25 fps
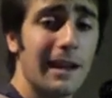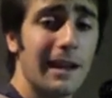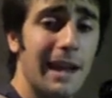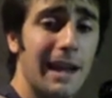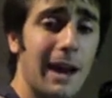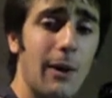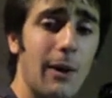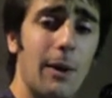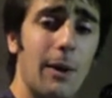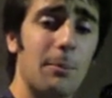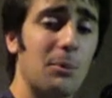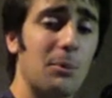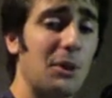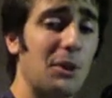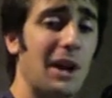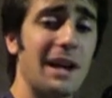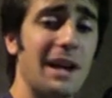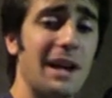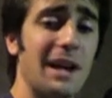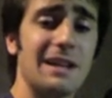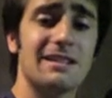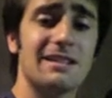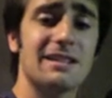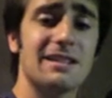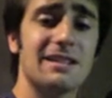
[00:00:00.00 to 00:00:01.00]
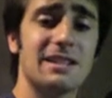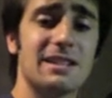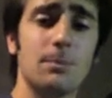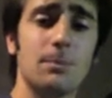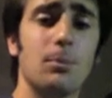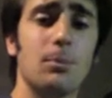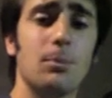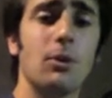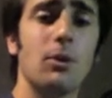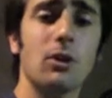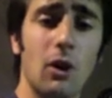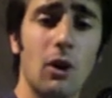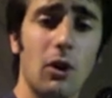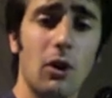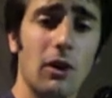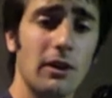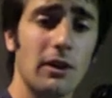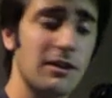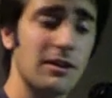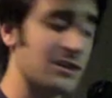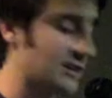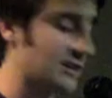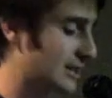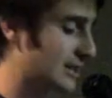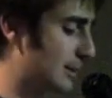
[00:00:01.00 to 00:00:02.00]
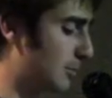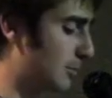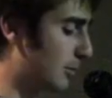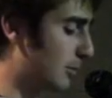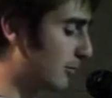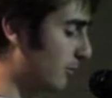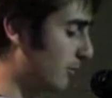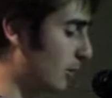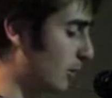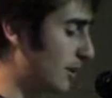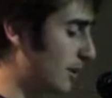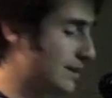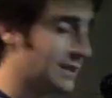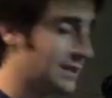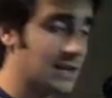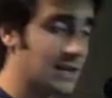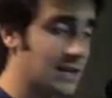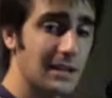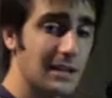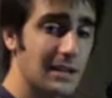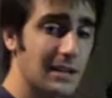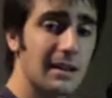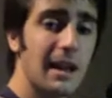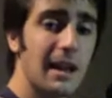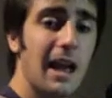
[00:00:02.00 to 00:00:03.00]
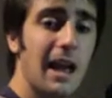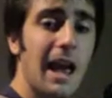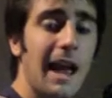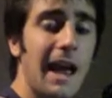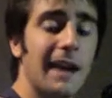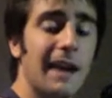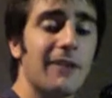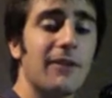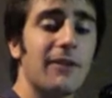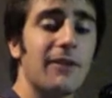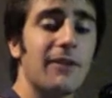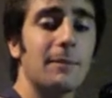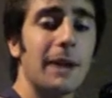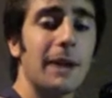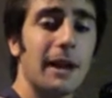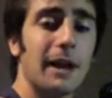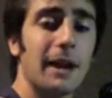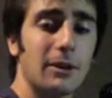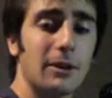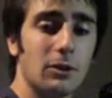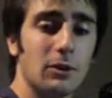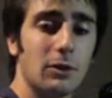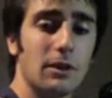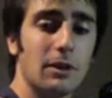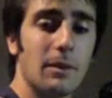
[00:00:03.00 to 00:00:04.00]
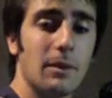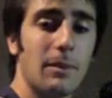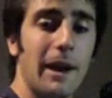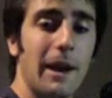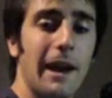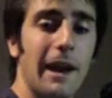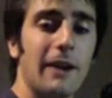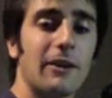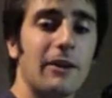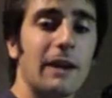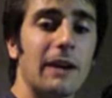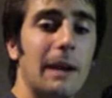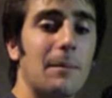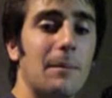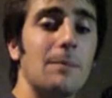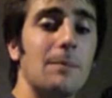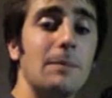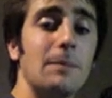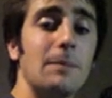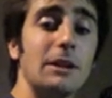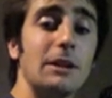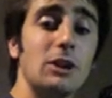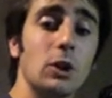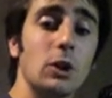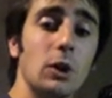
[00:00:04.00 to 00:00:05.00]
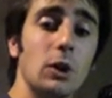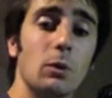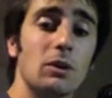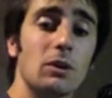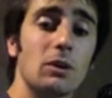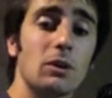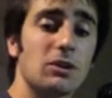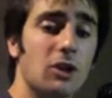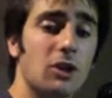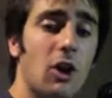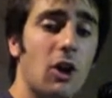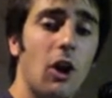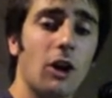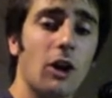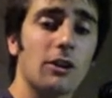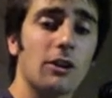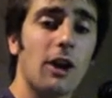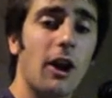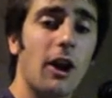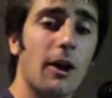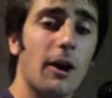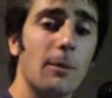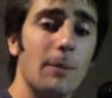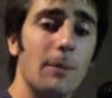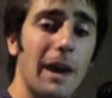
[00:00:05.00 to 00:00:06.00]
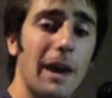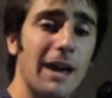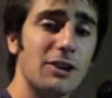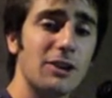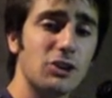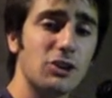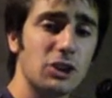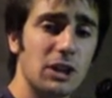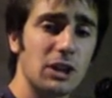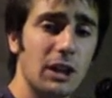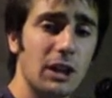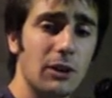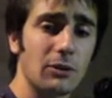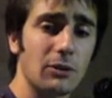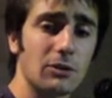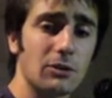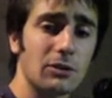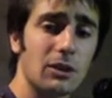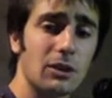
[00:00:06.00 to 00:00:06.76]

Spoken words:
Now I'm playing simple chords, simple voicings, and if I'm not doing the pattern, I might be doing what's called arpeggios.